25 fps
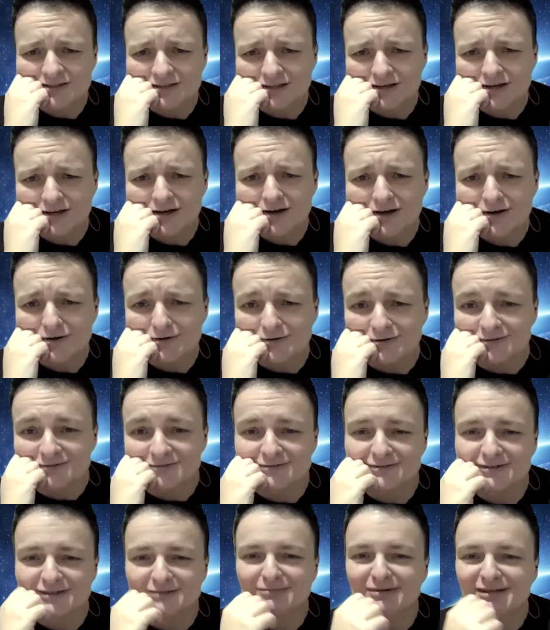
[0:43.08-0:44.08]

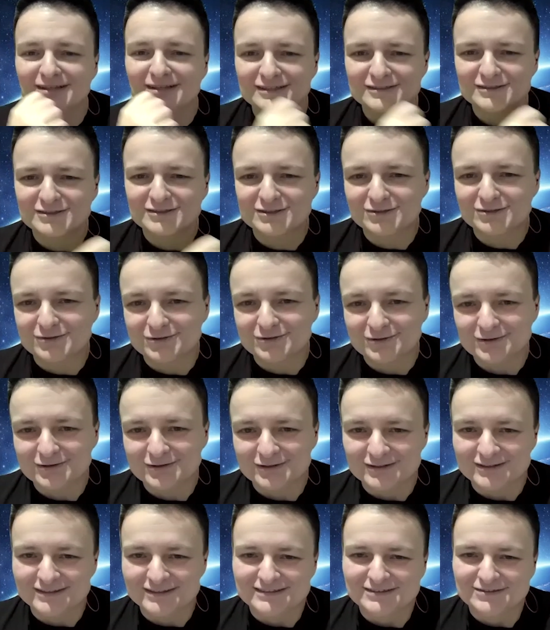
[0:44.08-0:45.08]
No, but it's
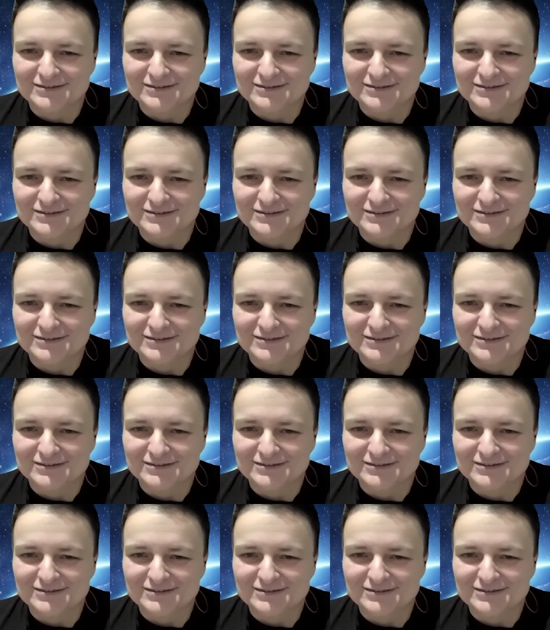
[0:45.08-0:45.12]
cool.